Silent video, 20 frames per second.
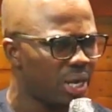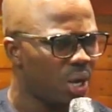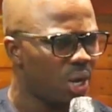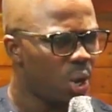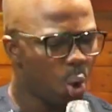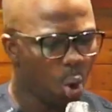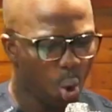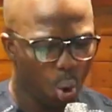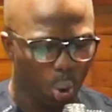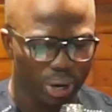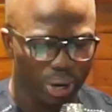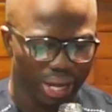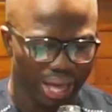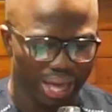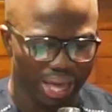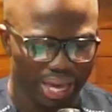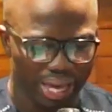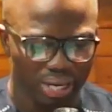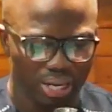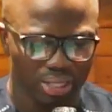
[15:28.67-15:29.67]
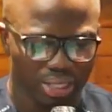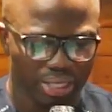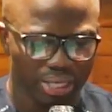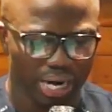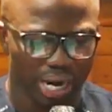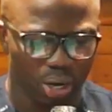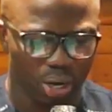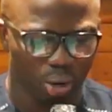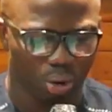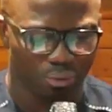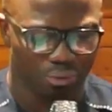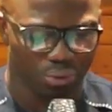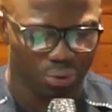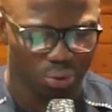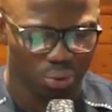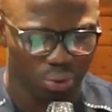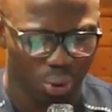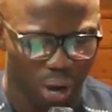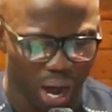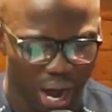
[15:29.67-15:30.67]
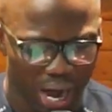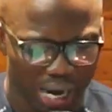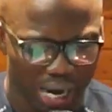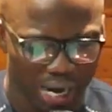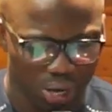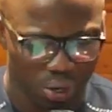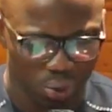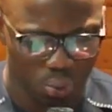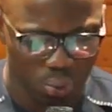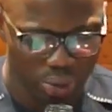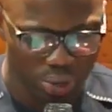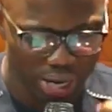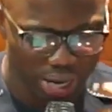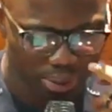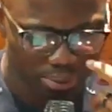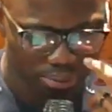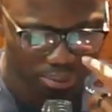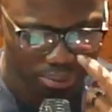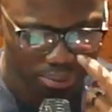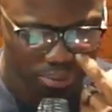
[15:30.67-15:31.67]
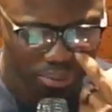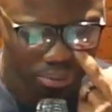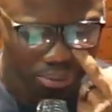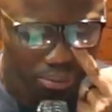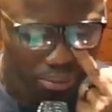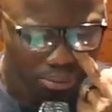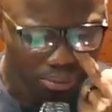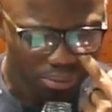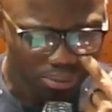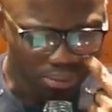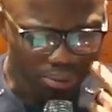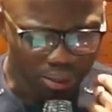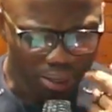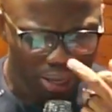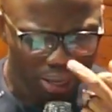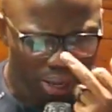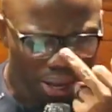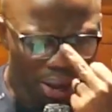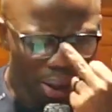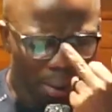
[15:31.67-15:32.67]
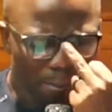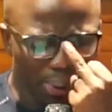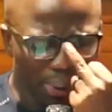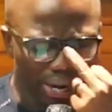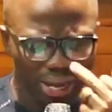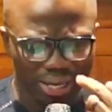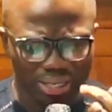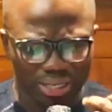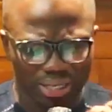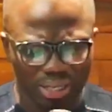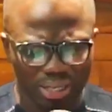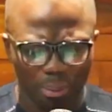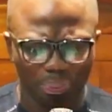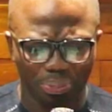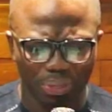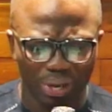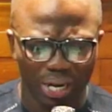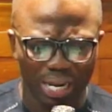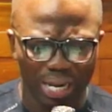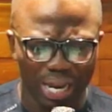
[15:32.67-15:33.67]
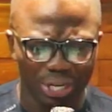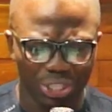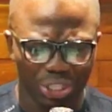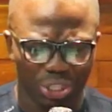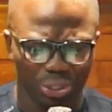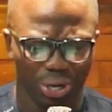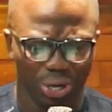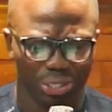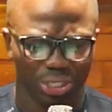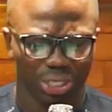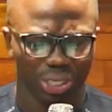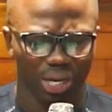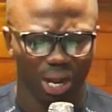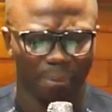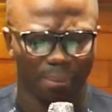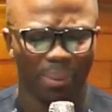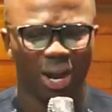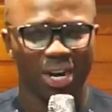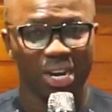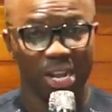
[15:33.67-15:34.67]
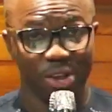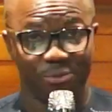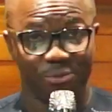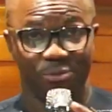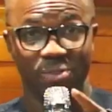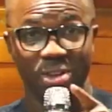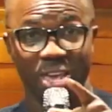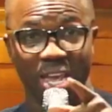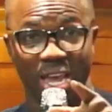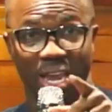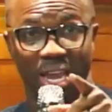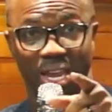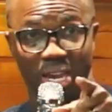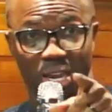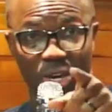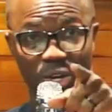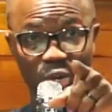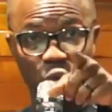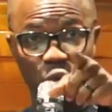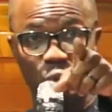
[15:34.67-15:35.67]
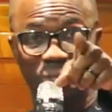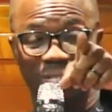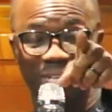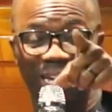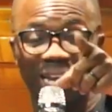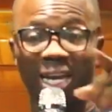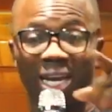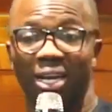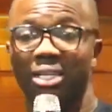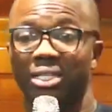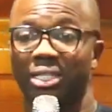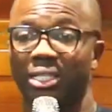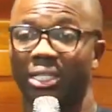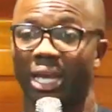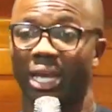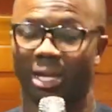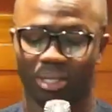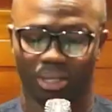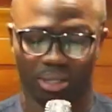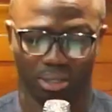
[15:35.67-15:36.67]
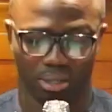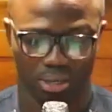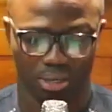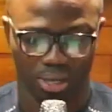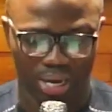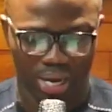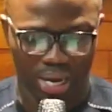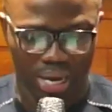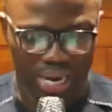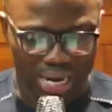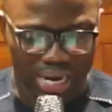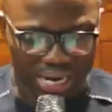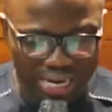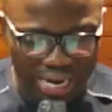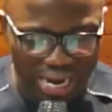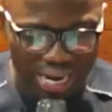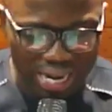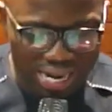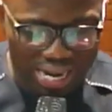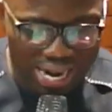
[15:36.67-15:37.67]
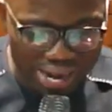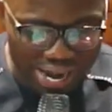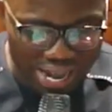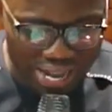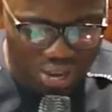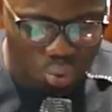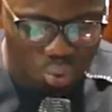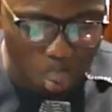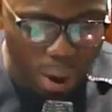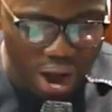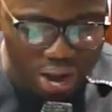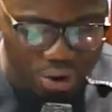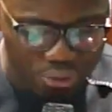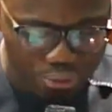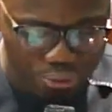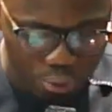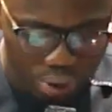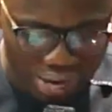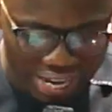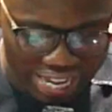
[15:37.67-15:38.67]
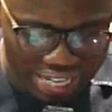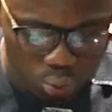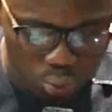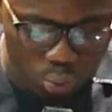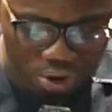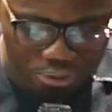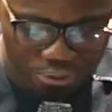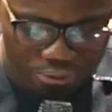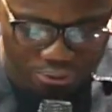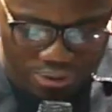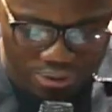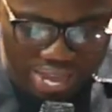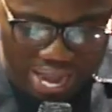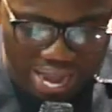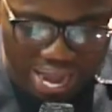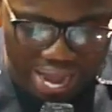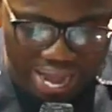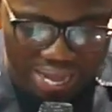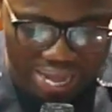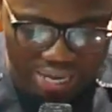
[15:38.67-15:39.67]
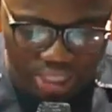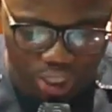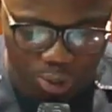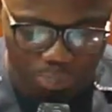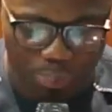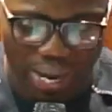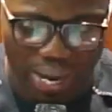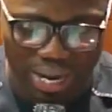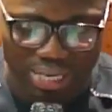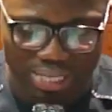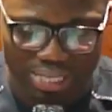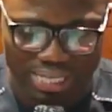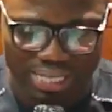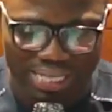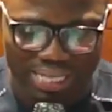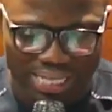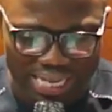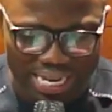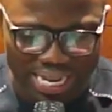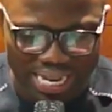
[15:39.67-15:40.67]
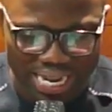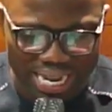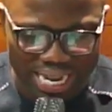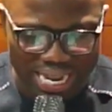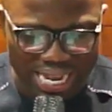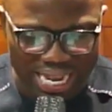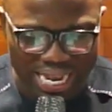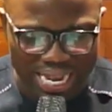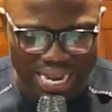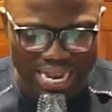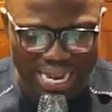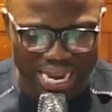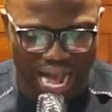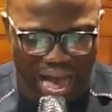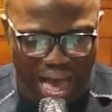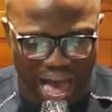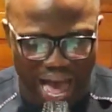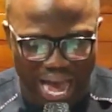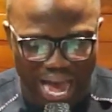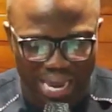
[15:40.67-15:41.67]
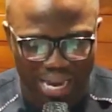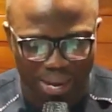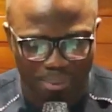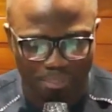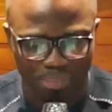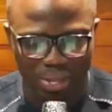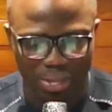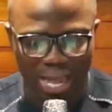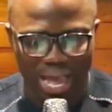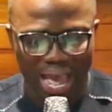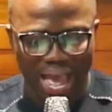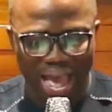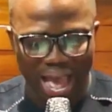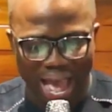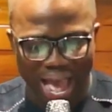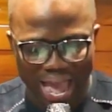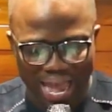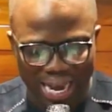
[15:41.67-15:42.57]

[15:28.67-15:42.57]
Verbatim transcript: on the inside of you. Hallelujah. But there's something interesting about the fear used in this text. The Greek word for this word fear, spell it D E I L